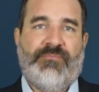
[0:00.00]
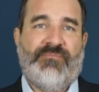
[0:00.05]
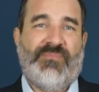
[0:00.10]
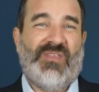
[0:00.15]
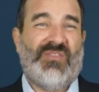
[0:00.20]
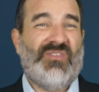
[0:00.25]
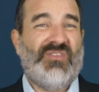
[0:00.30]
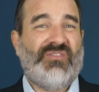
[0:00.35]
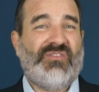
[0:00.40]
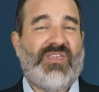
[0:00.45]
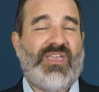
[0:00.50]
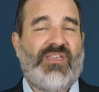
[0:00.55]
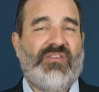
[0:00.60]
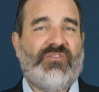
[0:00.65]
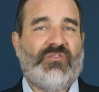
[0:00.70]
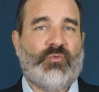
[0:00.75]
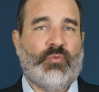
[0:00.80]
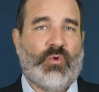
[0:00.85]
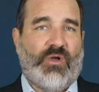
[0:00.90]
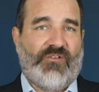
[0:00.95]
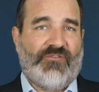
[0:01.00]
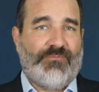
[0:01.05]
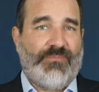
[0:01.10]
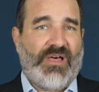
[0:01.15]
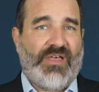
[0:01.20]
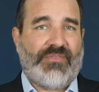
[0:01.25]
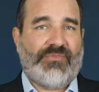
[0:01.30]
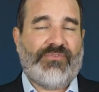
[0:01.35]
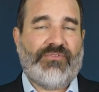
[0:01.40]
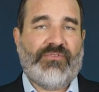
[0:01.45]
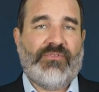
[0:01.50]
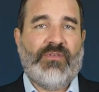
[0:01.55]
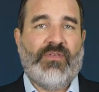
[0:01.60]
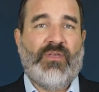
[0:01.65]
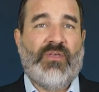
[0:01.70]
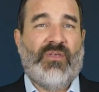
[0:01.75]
in this case 12 months,